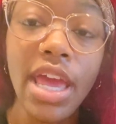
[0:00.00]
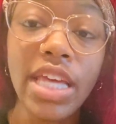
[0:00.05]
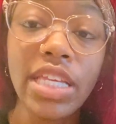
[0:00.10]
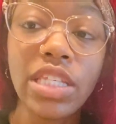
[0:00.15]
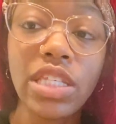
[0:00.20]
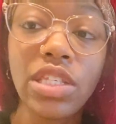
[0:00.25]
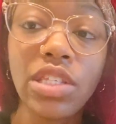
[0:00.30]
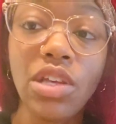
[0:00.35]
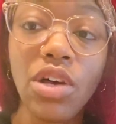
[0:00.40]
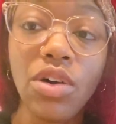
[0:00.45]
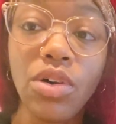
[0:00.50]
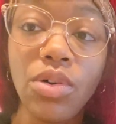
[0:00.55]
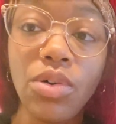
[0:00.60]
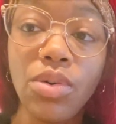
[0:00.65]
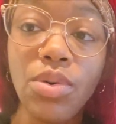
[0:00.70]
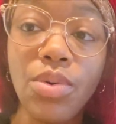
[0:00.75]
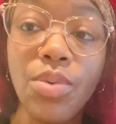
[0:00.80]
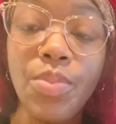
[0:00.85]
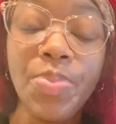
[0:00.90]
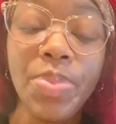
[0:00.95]

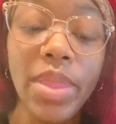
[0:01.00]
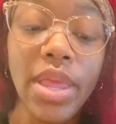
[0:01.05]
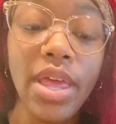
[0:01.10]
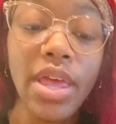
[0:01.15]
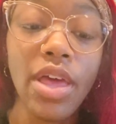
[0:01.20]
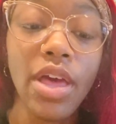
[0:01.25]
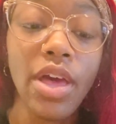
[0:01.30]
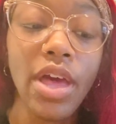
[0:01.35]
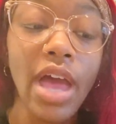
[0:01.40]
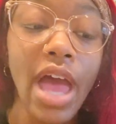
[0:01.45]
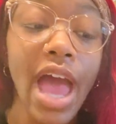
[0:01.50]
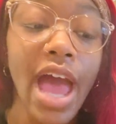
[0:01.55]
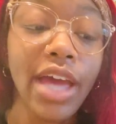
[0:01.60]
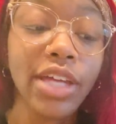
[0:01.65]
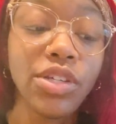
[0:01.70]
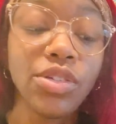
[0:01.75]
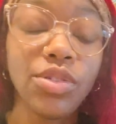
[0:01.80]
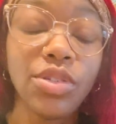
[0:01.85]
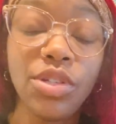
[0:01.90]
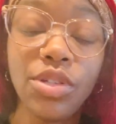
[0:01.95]
So how
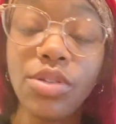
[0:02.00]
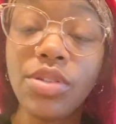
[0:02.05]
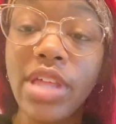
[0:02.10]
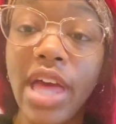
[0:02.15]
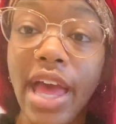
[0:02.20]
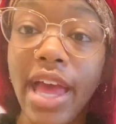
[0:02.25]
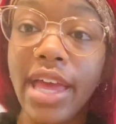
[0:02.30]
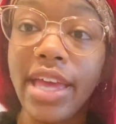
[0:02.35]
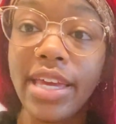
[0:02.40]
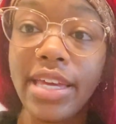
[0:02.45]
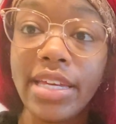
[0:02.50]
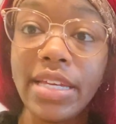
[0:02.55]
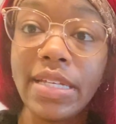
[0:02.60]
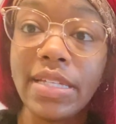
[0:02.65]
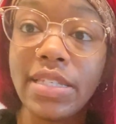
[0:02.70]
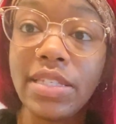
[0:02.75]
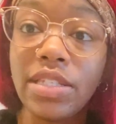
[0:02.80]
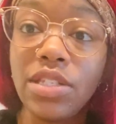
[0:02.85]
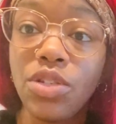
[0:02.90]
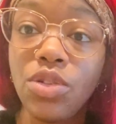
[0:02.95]
you do that
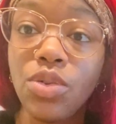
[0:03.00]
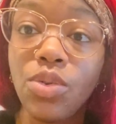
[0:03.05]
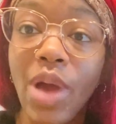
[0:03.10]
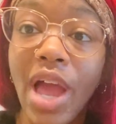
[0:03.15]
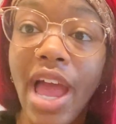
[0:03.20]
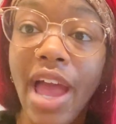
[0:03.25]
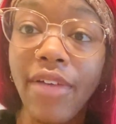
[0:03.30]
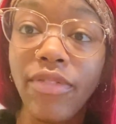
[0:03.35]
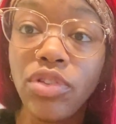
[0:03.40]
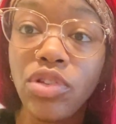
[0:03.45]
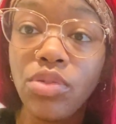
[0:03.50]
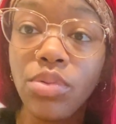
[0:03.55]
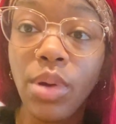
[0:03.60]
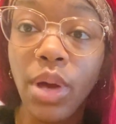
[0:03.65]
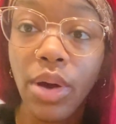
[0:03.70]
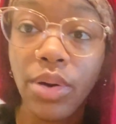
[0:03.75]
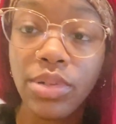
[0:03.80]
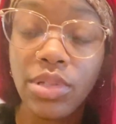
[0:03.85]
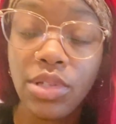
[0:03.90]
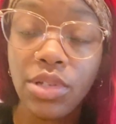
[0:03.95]
is you have to
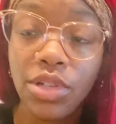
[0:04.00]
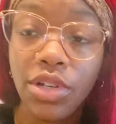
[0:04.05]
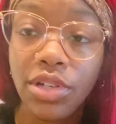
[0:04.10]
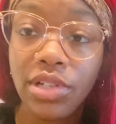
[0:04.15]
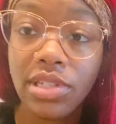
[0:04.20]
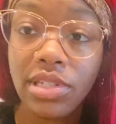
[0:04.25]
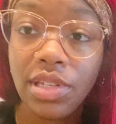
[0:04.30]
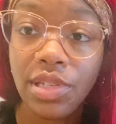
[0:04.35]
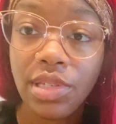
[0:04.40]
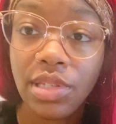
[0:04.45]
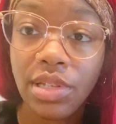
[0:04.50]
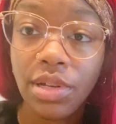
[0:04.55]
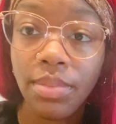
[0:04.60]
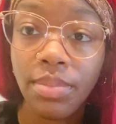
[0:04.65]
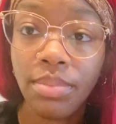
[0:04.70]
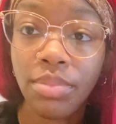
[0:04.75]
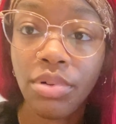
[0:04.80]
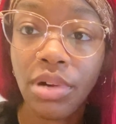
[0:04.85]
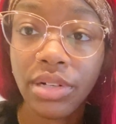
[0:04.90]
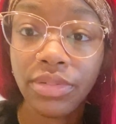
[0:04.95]
go to your
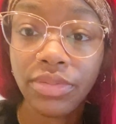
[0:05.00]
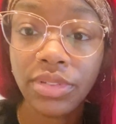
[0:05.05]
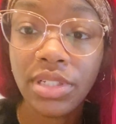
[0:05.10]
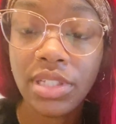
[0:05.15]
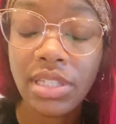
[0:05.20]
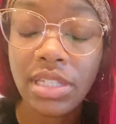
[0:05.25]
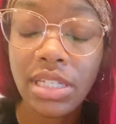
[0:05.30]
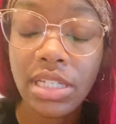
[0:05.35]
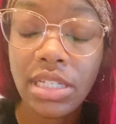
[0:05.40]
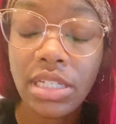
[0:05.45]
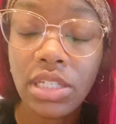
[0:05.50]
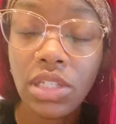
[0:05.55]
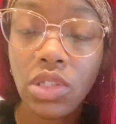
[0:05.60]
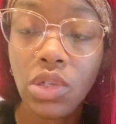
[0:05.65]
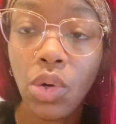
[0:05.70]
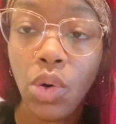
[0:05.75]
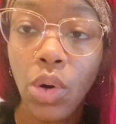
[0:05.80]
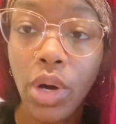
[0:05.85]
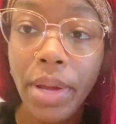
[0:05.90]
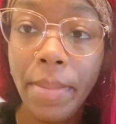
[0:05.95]
system preferences
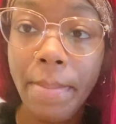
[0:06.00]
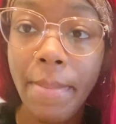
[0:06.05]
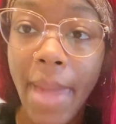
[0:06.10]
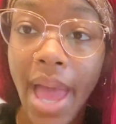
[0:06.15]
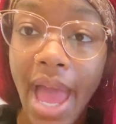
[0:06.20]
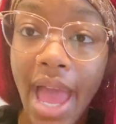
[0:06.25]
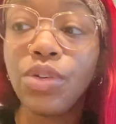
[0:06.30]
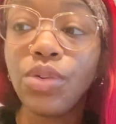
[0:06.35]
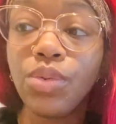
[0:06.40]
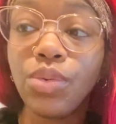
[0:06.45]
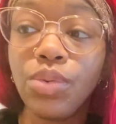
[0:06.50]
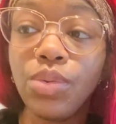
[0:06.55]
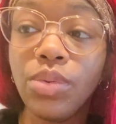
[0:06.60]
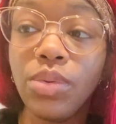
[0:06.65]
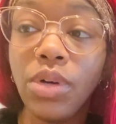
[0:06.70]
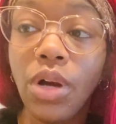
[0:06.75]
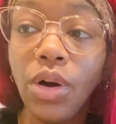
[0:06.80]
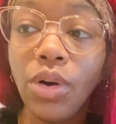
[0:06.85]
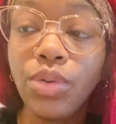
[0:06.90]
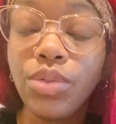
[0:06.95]
on Mac. You
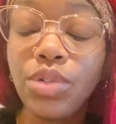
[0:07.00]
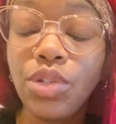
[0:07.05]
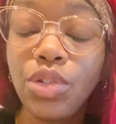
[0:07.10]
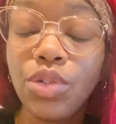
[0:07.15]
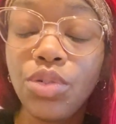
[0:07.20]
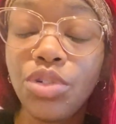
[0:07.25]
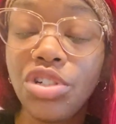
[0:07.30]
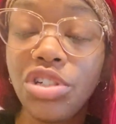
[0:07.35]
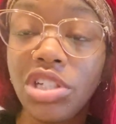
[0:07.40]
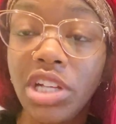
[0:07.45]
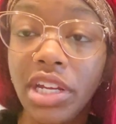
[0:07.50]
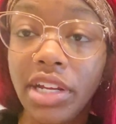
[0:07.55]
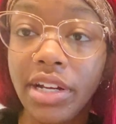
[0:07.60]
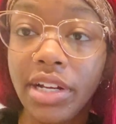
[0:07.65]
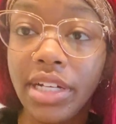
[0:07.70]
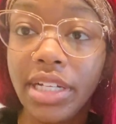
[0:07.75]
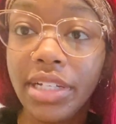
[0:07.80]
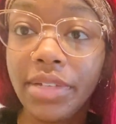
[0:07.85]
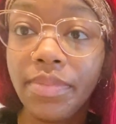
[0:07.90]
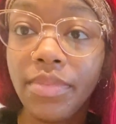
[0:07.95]
go to
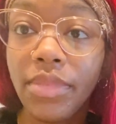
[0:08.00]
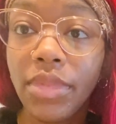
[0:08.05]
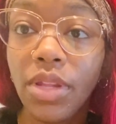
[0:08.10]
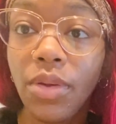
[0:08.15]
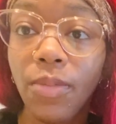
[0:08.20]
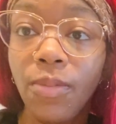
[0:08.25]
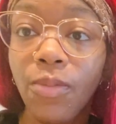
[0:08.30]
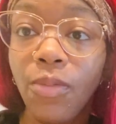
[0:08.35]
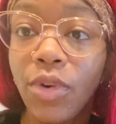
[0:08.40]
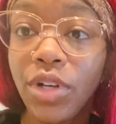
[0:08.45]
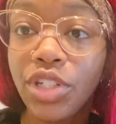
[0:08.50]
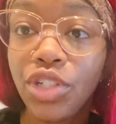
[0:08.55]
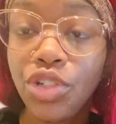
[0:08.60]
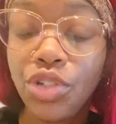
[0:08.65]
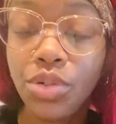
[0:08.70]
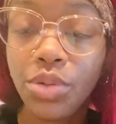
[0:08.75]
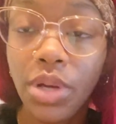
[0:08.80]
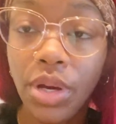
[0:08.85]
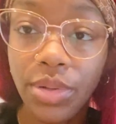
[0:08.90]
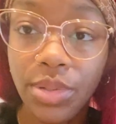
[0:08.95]
sharing. Once
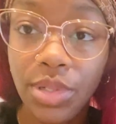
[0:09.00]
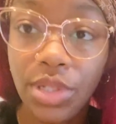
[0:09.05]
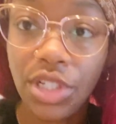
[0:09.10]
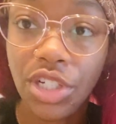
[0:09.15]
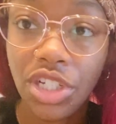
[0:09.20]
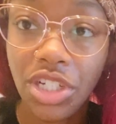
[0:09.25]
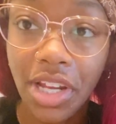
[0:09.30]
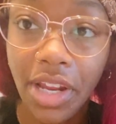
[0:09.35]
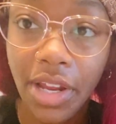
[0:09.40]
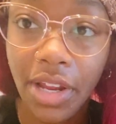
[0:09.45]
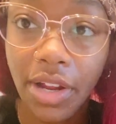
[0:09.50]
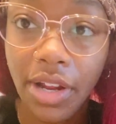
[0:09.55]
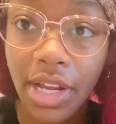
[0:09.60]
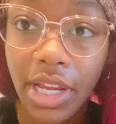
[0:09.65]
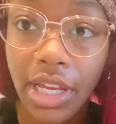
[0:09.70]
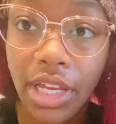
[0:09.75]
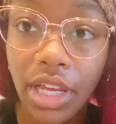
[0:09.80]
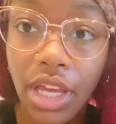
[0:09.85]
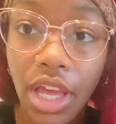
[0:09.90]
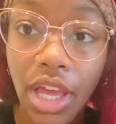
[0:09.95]
you go to
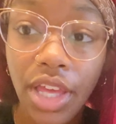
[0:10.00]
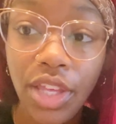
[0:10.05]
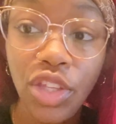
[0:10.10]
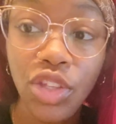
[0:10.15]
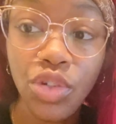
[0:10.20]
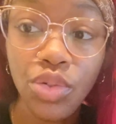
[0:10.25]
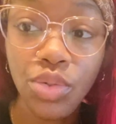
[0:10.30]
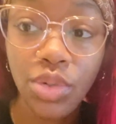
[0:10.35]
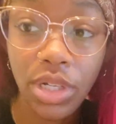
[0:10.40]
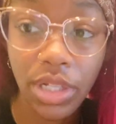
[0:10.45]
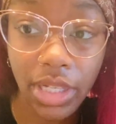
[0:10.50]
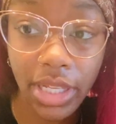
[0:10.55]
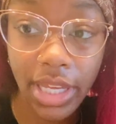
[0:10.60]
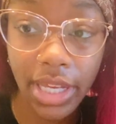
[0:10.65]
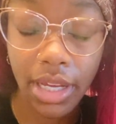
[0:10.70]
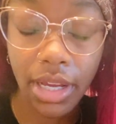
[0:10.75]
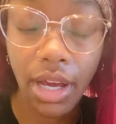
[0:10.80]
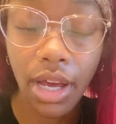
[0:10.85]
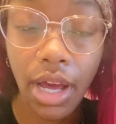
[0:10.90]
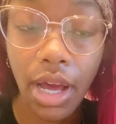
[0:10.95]
sharing, you
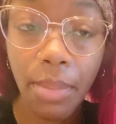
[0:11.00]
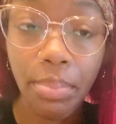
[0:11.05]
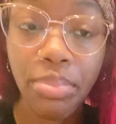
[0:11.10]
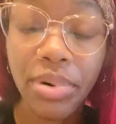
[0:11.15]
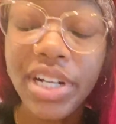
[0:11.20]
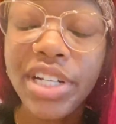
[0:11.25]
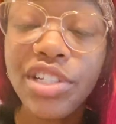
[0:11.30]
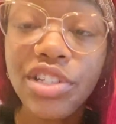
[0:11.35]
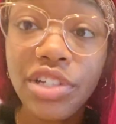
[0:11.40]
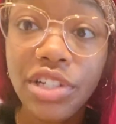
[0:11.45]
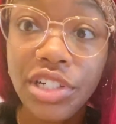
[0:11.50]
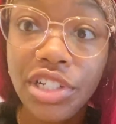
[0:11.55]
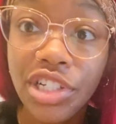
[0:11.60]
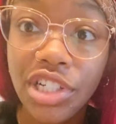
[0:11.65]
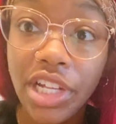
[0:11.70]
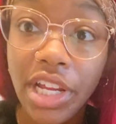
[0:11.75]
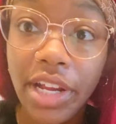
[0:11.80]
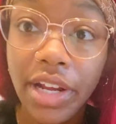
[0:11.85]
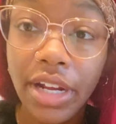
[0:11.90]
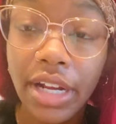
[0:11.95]
click printer
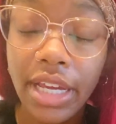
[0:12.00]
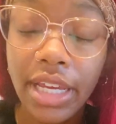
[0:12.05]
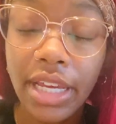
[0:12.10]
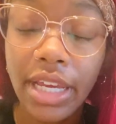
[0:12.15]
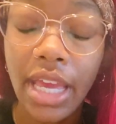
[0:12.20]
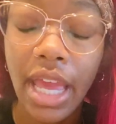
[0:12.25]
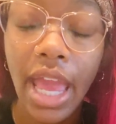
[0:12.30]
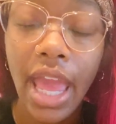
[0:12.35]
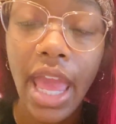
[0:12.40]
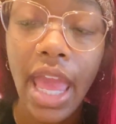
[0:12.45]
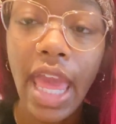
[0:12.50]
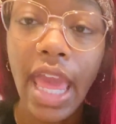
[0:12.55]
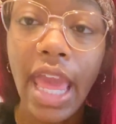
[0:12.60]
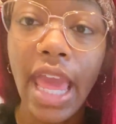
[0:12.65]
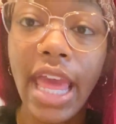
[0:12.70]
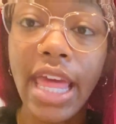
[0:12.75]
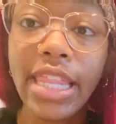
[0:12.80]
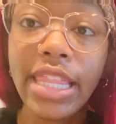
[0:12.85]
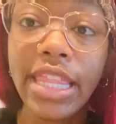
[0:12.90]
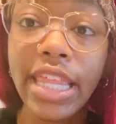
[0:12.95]
sharing,
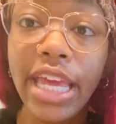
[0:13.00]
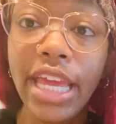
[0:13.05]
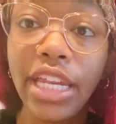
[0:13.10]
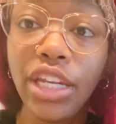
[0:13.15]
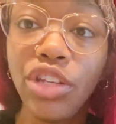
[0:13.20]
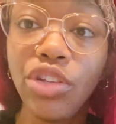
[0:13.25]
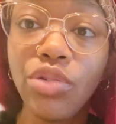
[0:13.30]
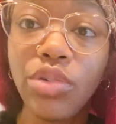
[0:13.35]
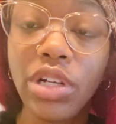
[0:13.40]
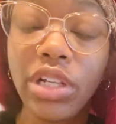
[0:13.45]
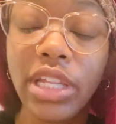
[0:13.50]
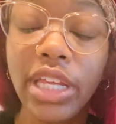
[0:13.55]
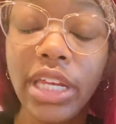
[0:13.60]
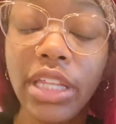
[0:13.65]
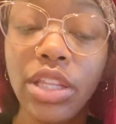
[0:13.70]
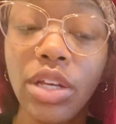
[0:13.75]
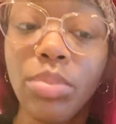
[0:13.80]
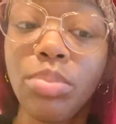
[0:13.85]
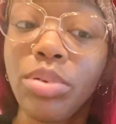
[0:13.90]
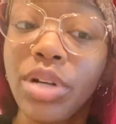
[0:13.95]
and then you
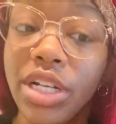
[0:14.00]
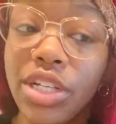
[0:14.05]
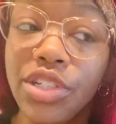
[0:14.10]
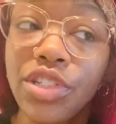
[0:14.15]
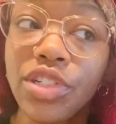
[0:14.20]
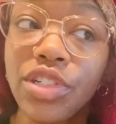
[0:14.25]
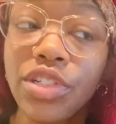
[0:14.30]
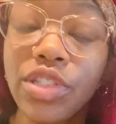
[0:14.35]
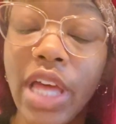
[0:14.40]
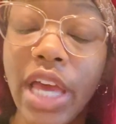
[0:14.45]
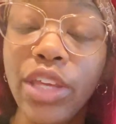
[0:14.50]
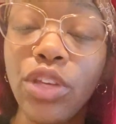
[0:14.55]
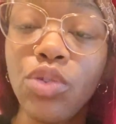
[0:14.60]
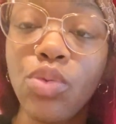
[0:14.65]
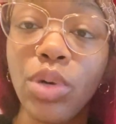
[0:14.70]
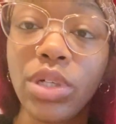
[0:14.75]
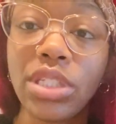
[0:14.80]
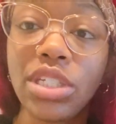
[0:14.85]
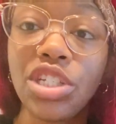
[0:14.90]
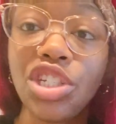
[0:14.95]
click the printer that you
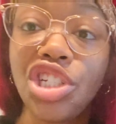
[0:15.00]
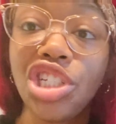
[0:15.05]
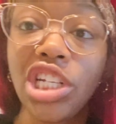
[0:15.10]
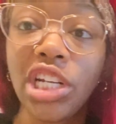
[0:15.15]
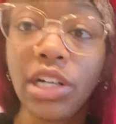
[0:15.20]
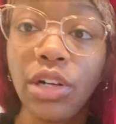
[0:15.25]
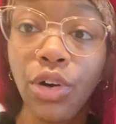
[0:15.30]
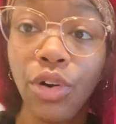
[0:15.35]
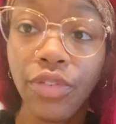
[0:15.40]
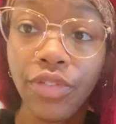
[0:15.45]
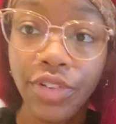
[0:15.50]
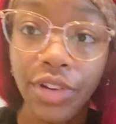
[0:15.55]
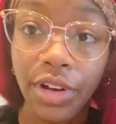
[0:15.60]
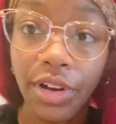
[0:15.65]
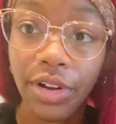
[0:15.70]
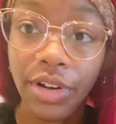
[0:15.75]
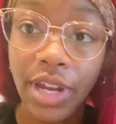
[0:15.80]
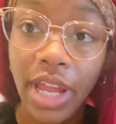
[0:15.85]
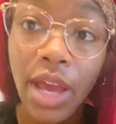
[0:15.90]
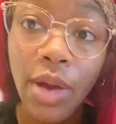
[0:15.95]
want to share over
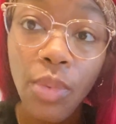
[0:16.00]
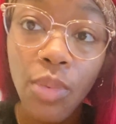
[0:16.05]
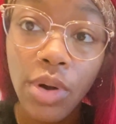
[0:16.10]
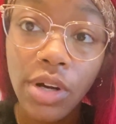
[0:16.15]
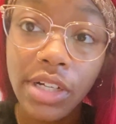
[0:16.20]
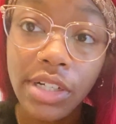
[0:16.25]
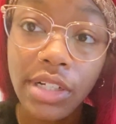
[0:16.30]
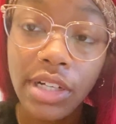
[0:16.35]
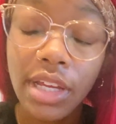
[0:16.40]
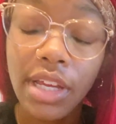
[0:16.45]
your network.